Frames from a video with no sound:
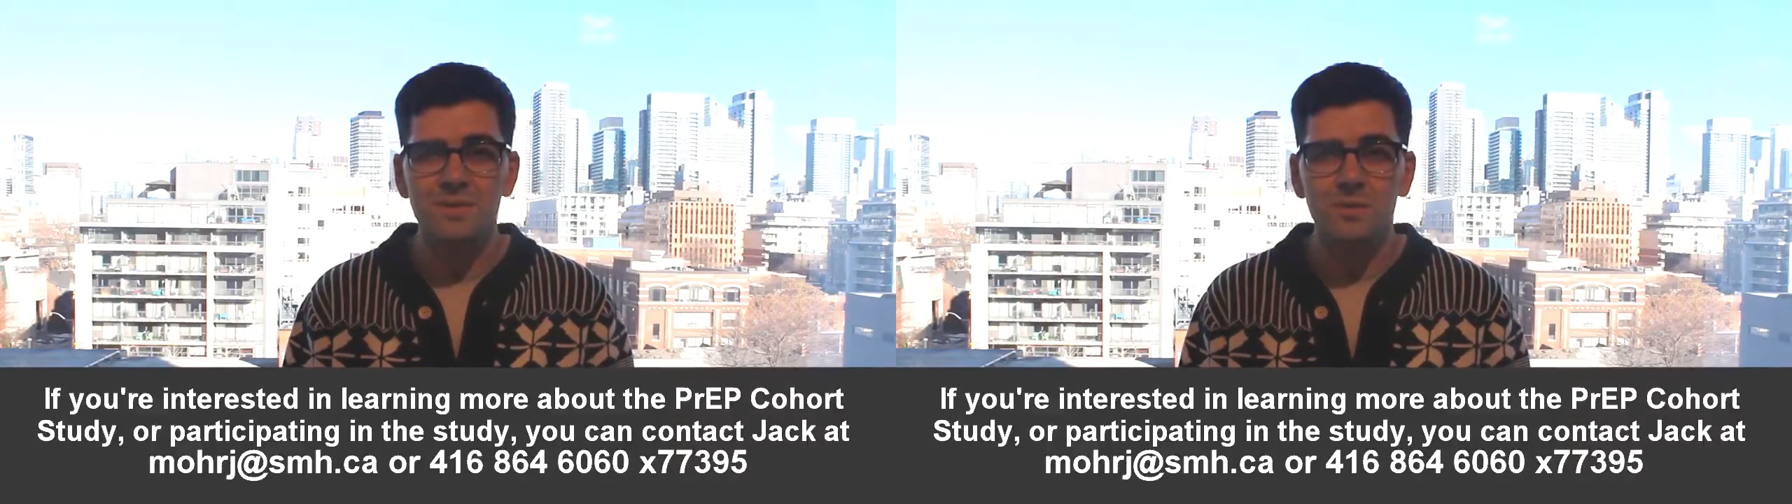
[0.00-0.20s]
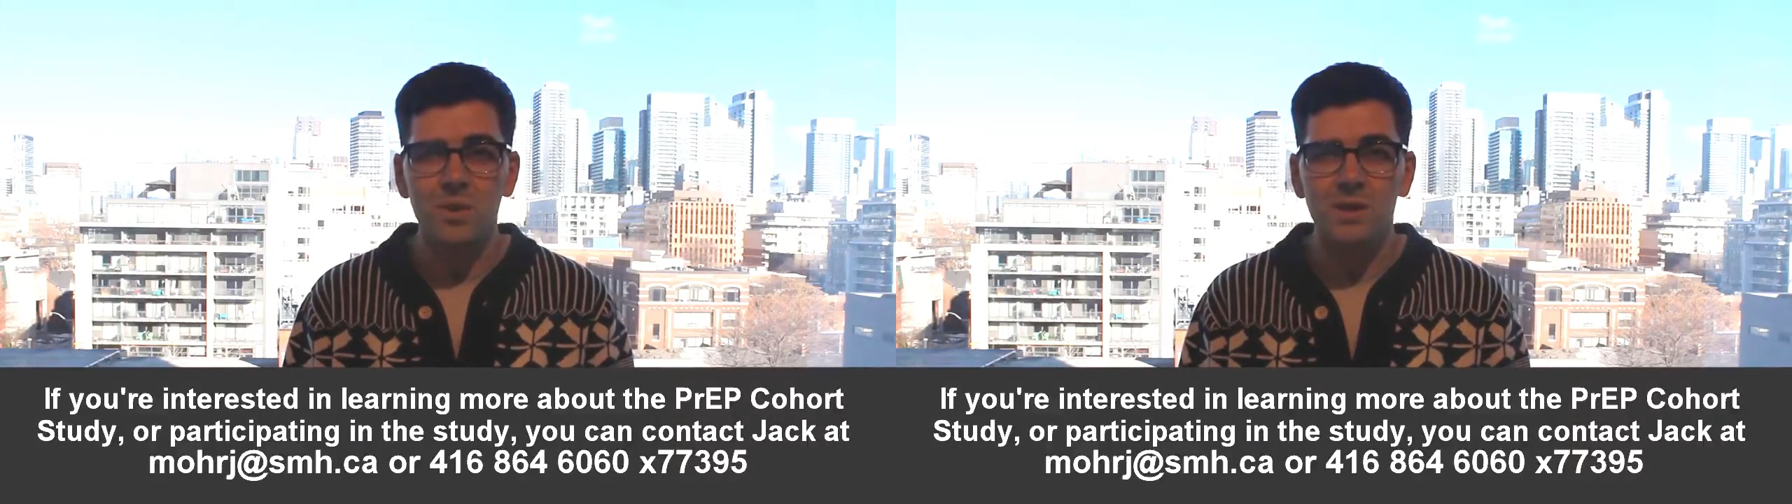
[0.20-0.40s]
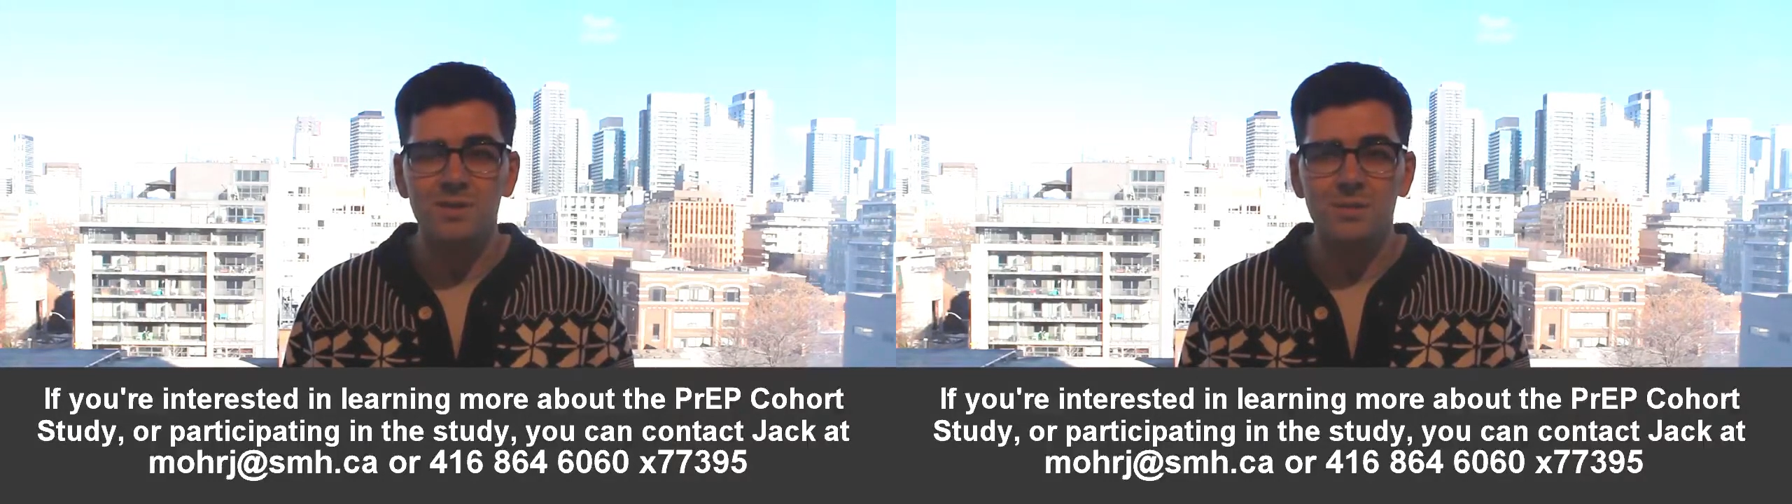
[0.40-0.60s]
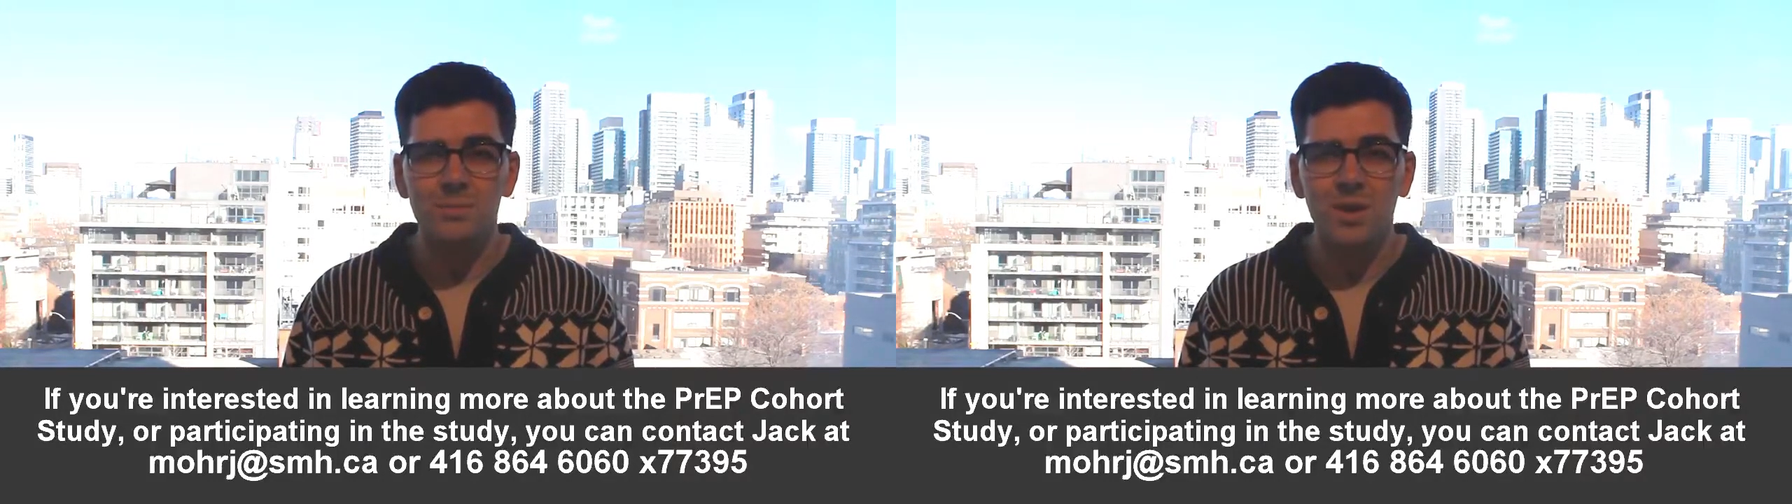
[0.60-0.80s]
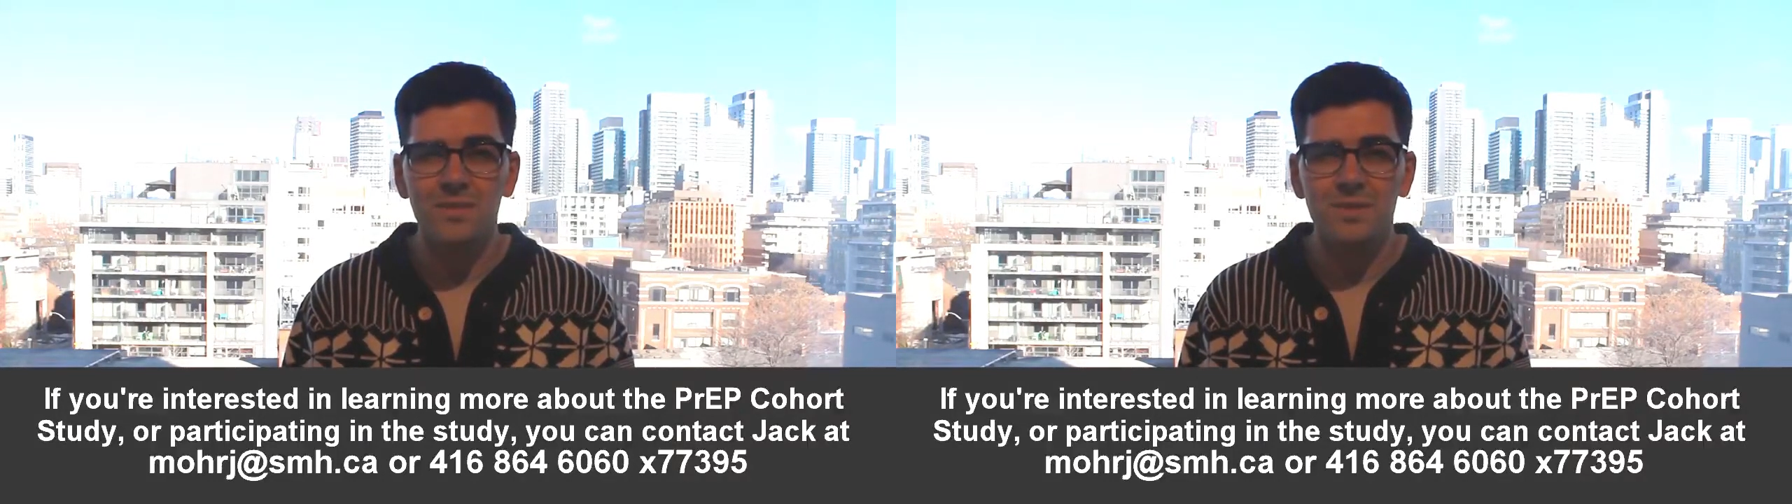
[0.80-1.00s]
across the
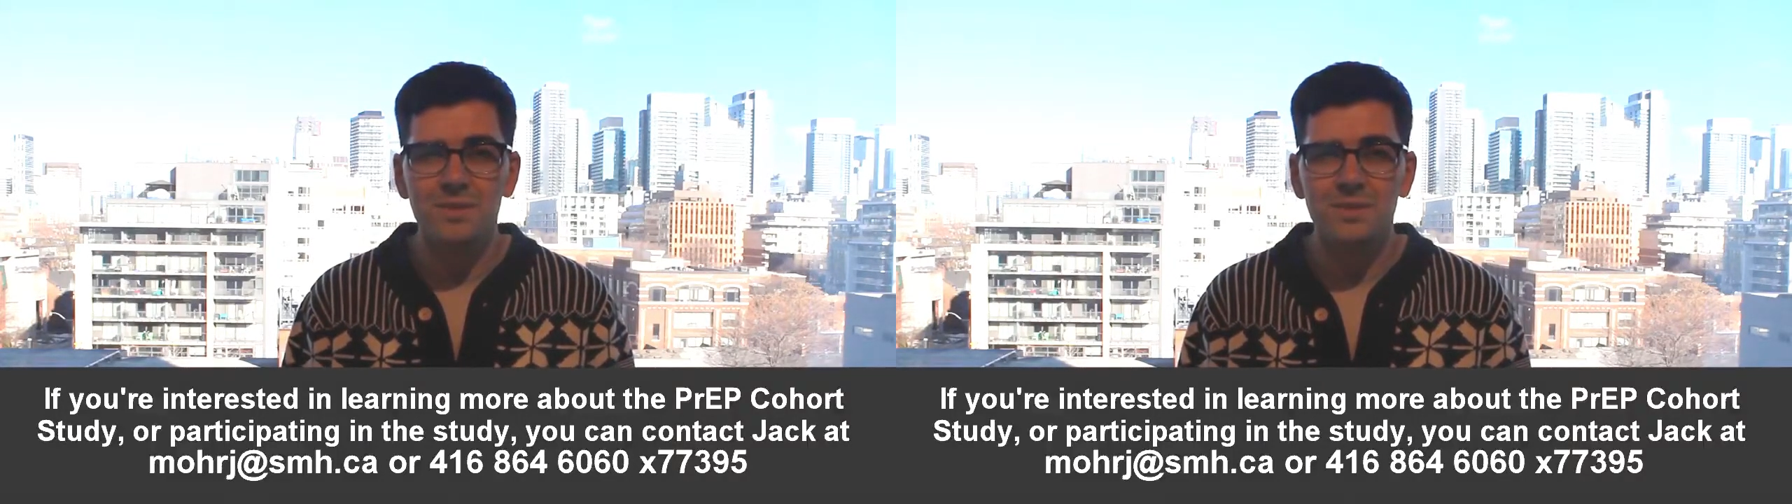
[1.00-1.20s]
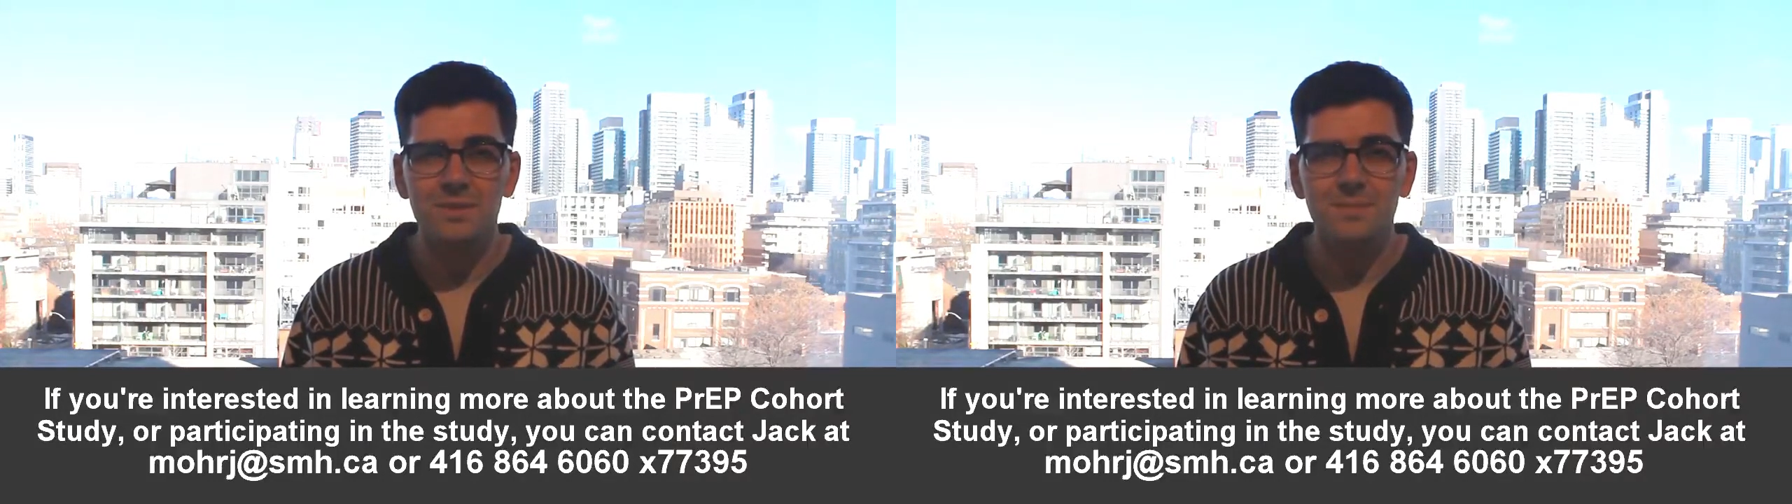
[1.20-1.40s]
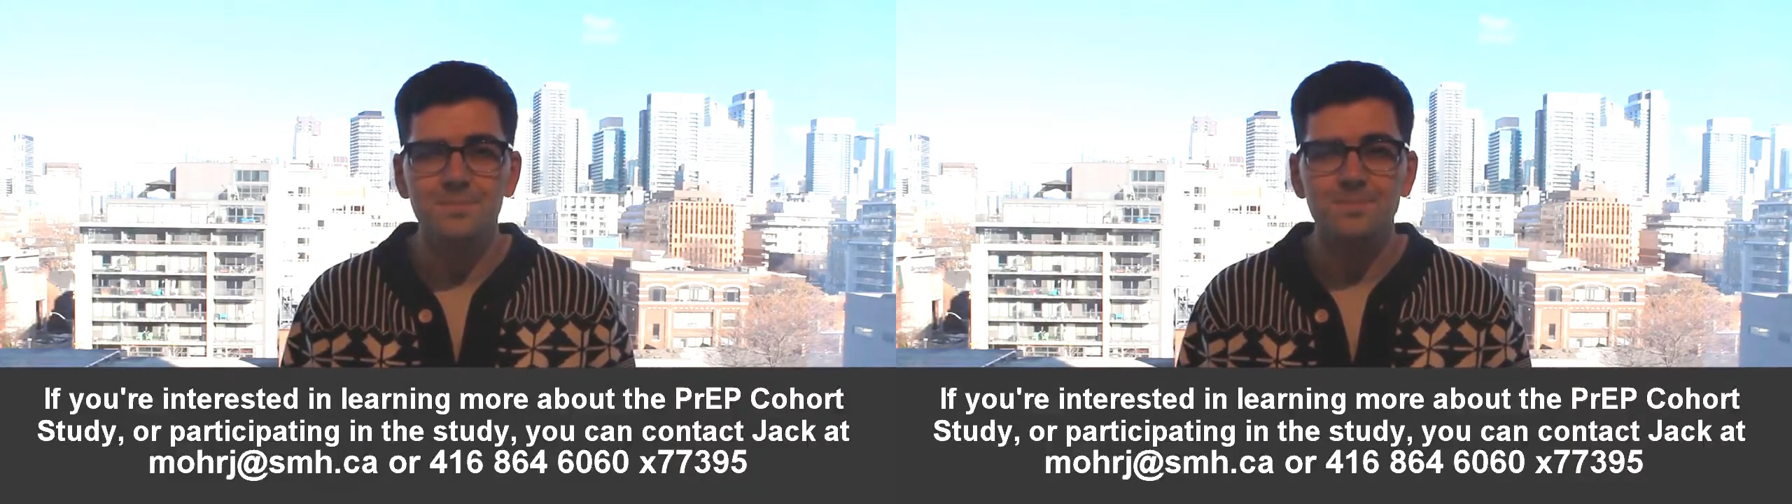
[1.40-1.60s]
province.